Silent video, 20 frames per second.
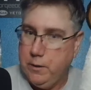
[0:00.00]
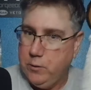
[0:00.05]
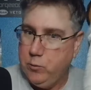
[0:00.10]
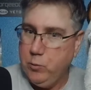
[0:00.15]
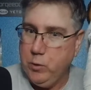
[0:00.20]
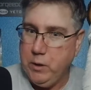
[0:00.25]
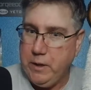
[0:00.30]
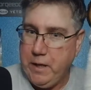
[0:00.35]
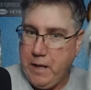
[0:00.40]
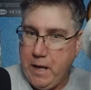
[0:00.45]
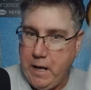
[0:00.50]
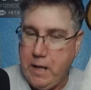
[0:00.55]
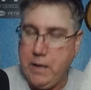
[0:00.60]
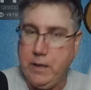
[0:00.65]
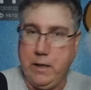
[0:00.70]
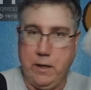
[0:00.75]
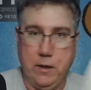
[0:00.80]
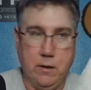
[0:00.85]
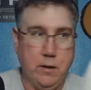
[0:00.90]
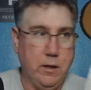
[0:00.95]
It's really
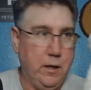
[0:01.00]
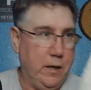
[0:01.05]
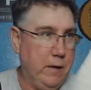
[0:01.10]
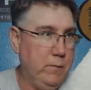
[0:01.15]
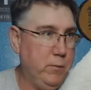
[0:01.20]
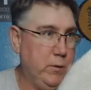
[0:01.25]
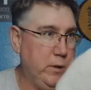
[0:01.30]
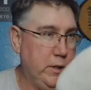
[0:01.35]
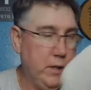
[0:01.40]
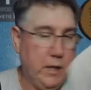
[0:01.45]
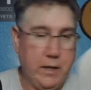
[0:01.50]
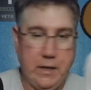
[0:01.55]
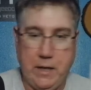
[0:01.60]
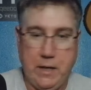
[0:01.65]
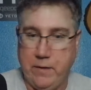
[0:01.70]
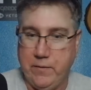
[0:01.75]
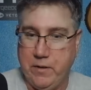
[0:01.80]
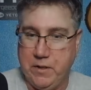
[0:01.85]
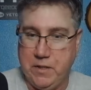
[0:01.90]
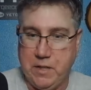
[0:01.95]
handy. I really like
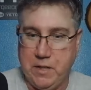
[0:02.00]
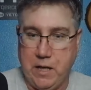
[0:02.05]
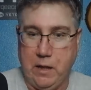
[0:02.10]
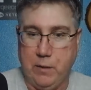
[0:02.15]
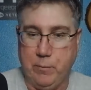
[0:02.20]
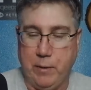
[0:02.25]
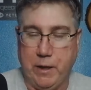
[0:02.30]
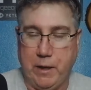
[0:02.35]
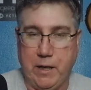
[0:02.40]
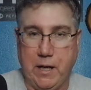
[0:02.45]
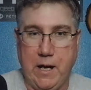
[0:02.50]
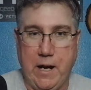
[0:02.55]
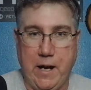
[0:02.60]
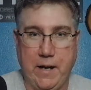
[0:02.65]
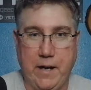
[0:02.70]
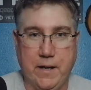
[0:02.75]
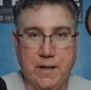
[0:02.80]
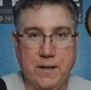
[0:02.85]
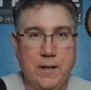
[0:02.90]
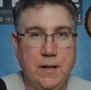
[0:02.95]
having a towel on my
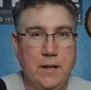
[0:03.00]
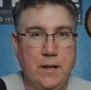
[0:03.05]
kayak.